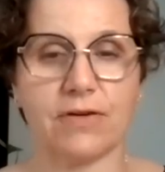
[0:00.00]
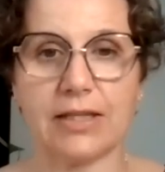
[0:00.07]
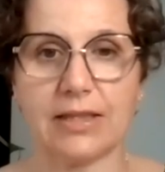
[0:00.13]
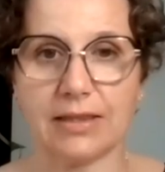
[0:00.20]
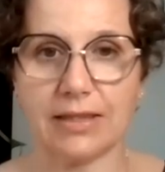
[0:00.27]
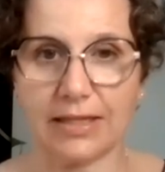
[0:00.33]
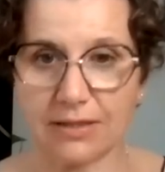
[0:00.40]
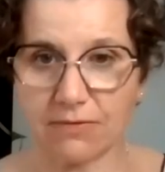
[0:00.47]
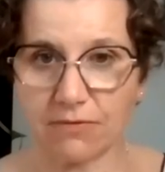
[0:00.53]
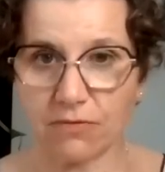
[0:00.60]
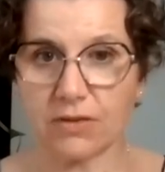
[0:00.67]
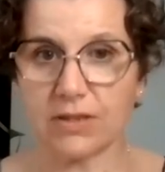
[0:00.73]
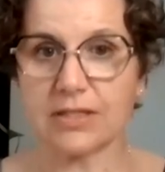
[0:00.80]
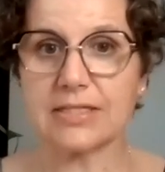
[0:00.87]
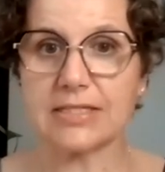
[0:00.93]
I'd like
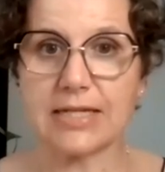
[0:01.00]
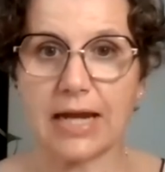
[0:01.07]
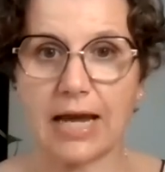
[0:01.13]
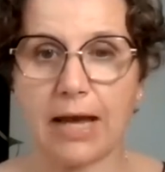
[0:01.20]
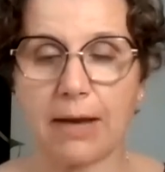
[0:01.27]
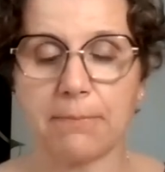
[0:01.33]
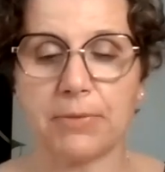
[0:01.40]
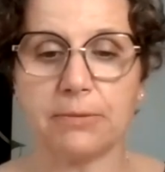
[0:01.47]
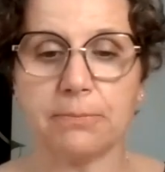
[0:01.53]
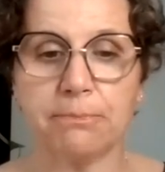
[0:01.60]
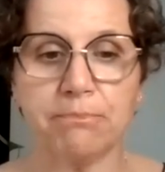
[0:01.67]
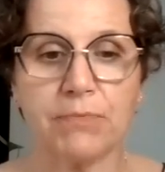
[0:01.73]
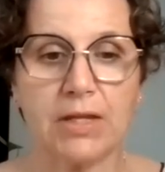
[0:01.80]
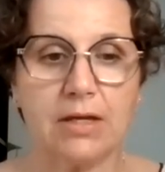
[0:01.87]
for this to happen,